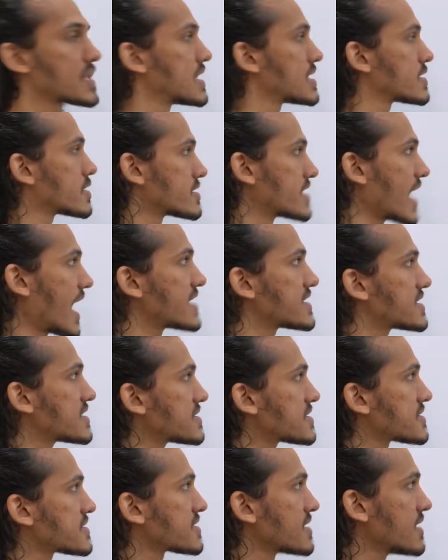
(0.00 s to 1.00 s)
So that
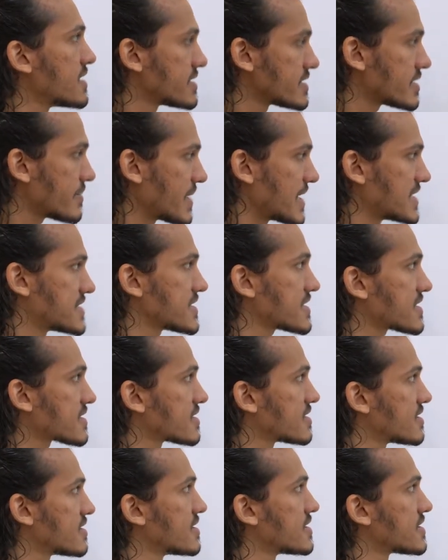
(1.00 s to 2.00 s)
is the basic
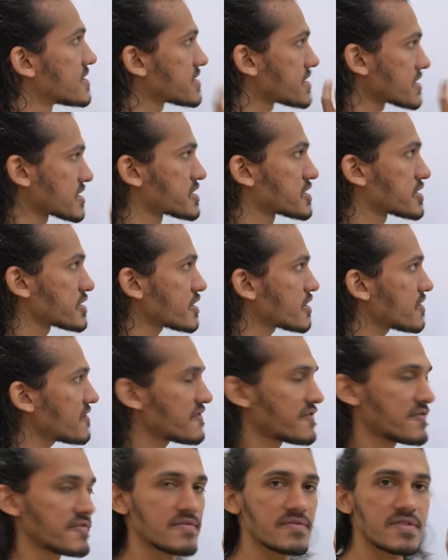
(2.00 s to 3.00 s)
structure of
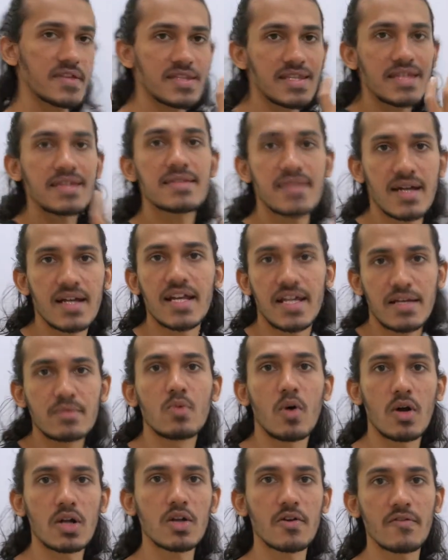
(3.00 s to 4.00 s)
the things that are
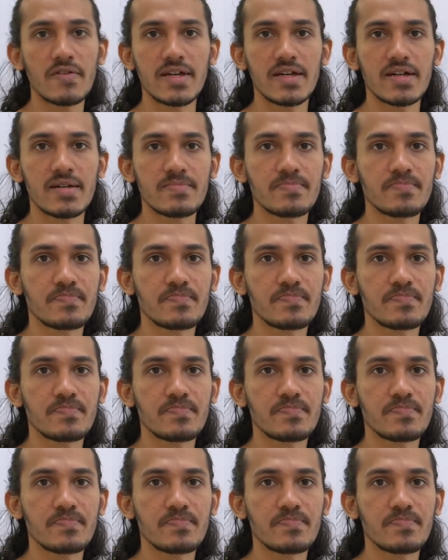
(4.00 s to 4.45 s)
involved over here.